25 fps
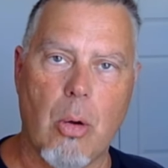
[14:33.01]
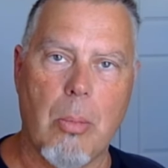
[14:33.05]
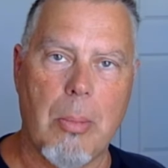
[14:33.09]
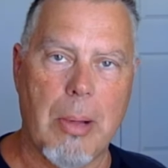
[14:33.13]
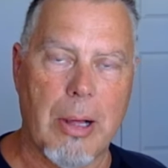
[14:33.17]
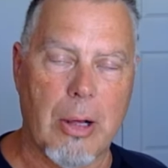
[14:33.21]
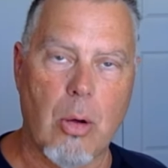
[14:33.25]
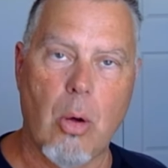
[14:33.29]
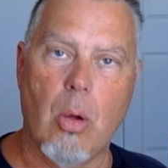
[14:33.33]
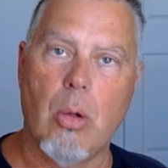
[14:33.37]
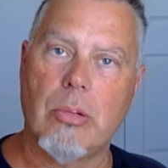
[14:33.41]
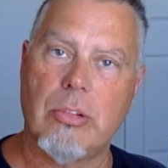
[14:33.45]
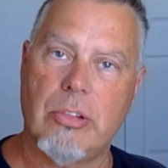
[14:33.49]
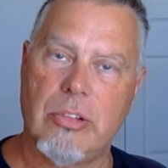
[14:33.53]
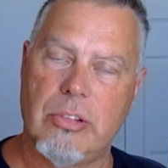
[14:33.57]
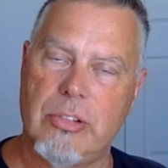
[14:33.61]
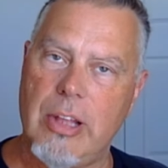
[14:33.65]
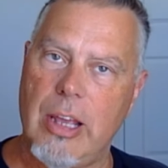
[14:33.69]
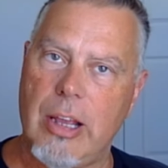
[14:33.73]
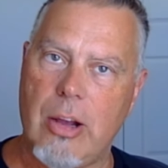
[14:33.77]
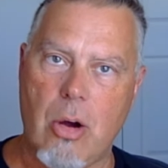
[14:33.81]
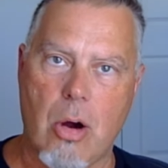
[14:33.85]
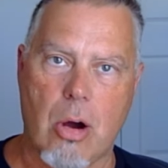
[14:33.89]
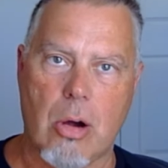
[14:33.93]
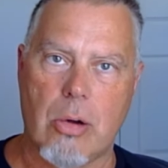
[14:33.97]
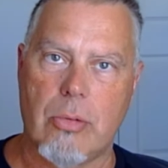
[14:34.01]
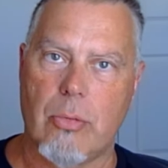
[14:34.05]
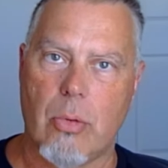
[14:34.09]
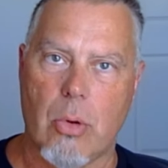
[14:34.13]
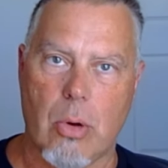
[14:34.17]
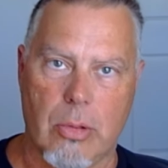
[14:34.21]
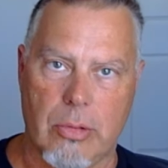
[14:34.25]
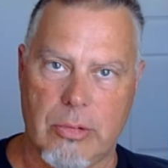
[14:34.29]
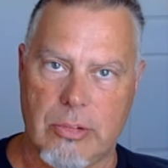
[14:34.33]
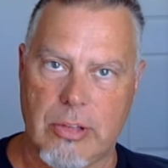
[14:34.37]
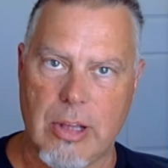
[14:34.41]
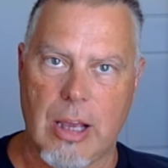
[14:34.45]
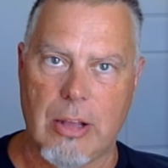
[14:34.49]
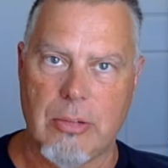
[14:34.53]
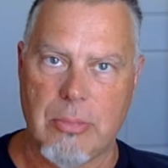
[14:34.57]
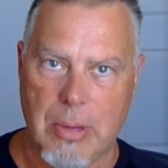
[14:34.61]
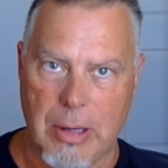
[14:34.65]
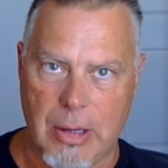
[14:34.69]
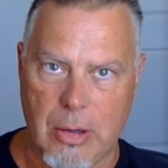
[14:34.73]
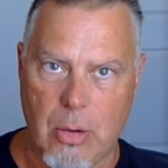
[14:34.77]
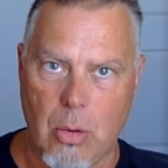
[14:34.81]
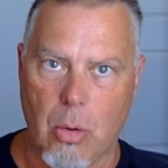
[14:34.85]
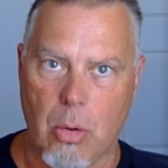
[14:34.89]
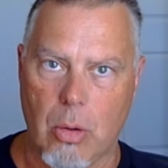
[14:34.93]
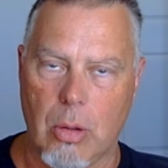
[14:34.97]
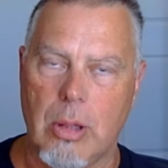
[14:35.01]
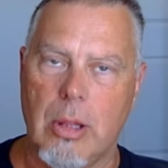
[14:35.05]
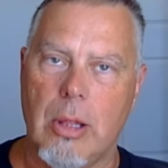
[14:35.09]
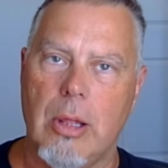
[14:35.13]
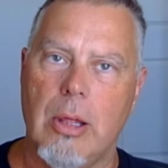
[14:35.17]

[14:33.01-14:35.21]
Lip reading: My goal is to stay carnivore all the time. My goal.